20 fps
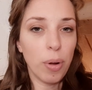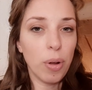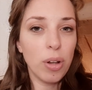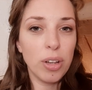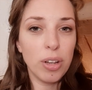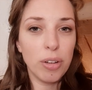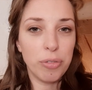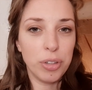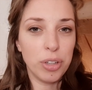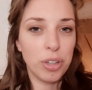
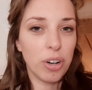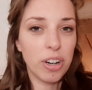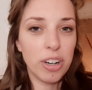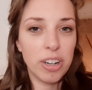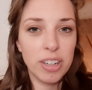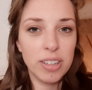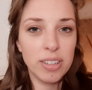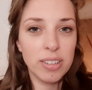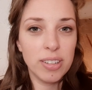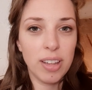of
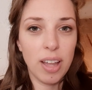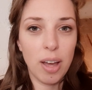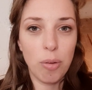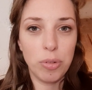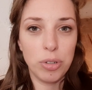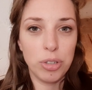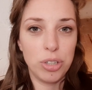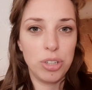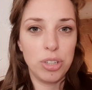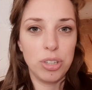yarn that
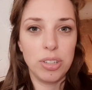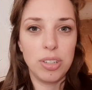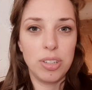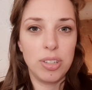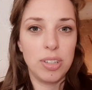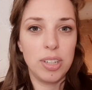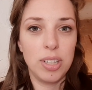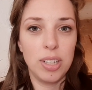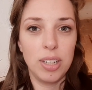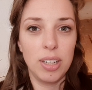was
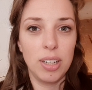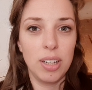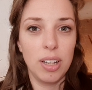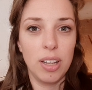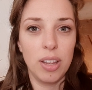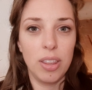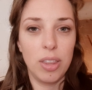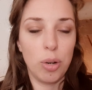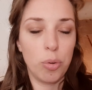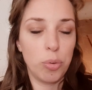just
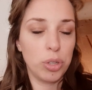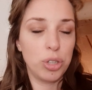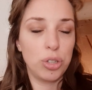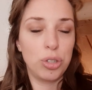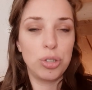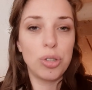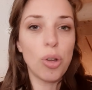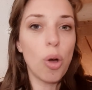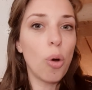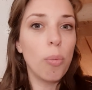there was
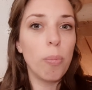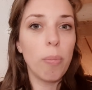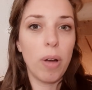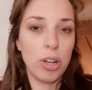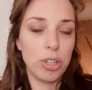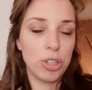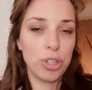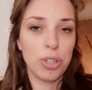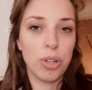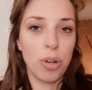so
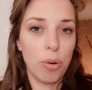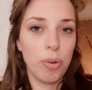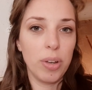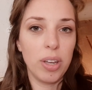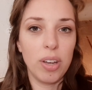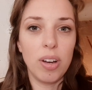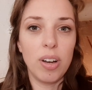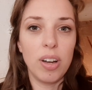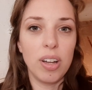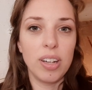much
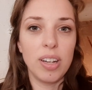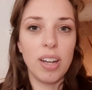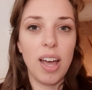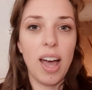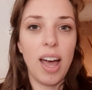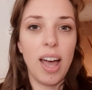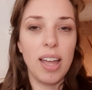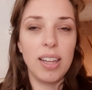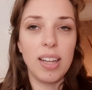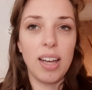going on.
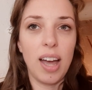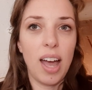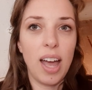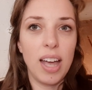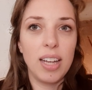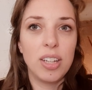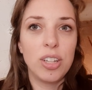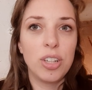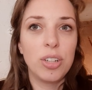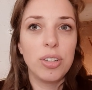I
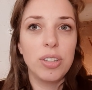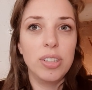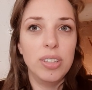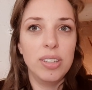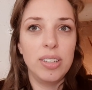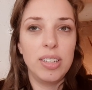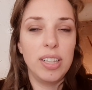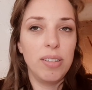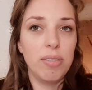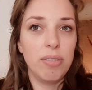
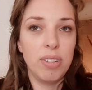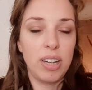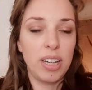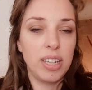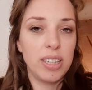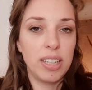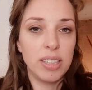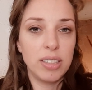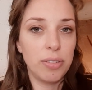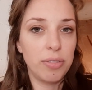couldn't even
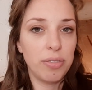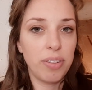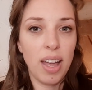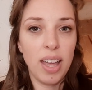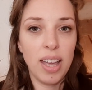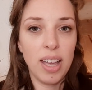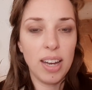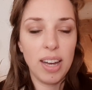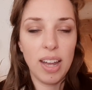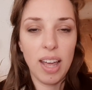identify
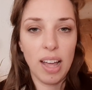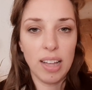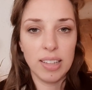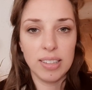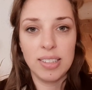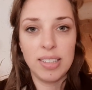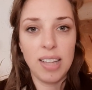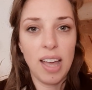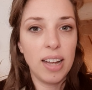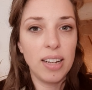it as
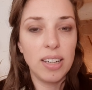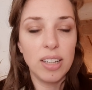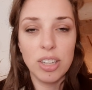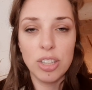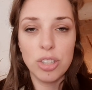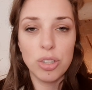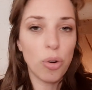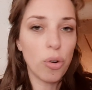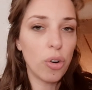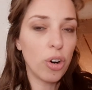
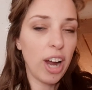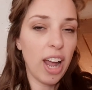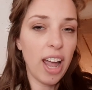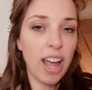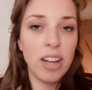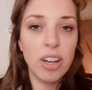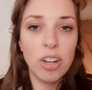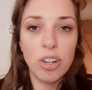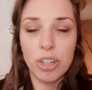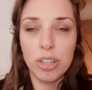sadness or
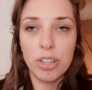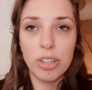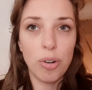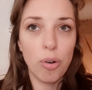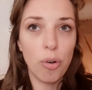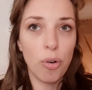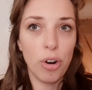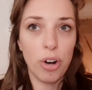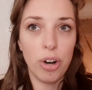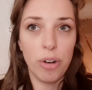anger
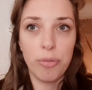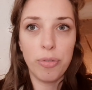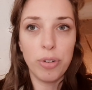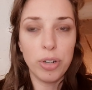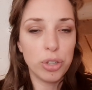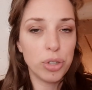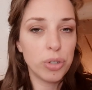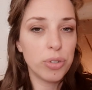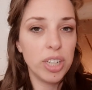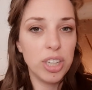or
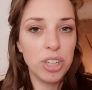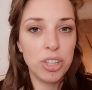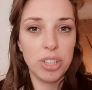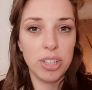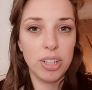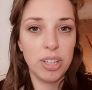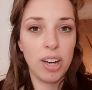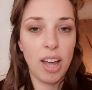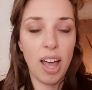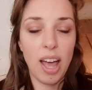
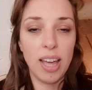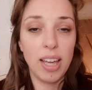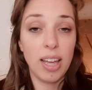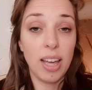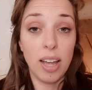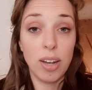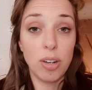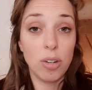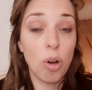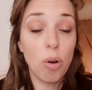frustration. I
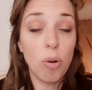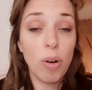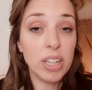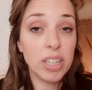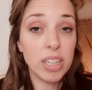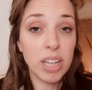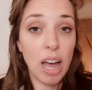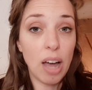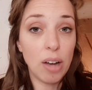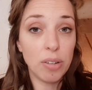had no
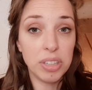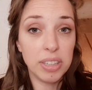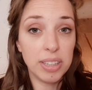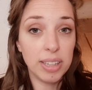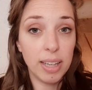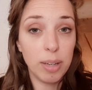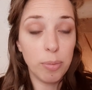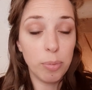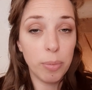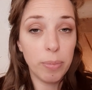idea how to
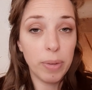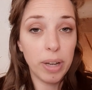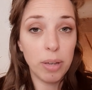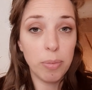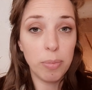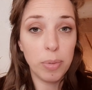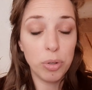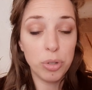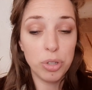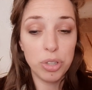label my
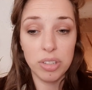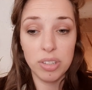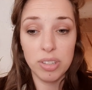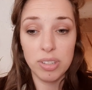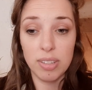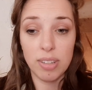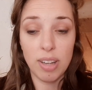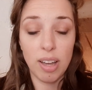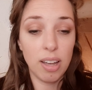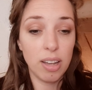
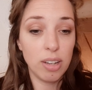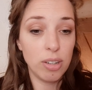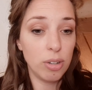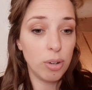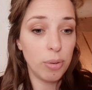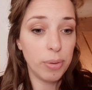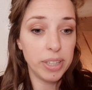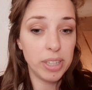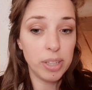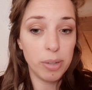emotions. I had
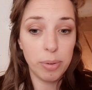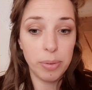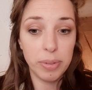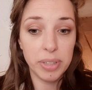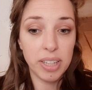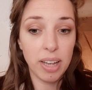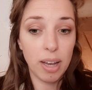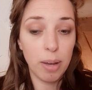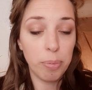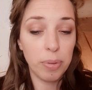no idea what was
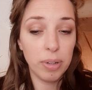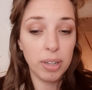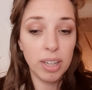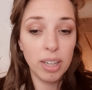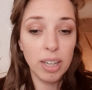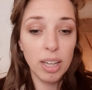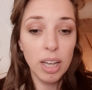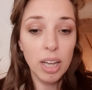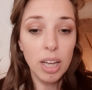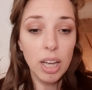happening.
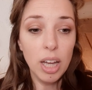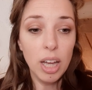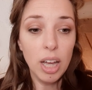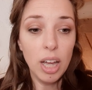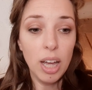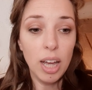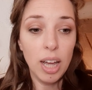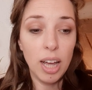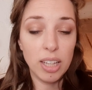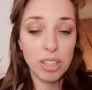
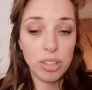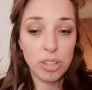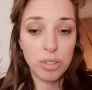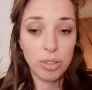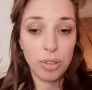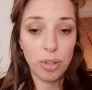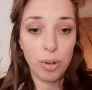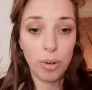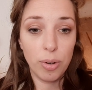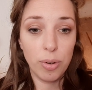And
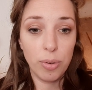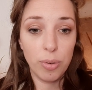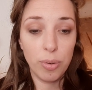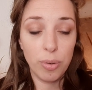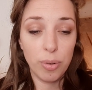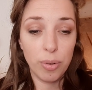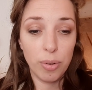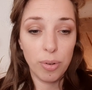so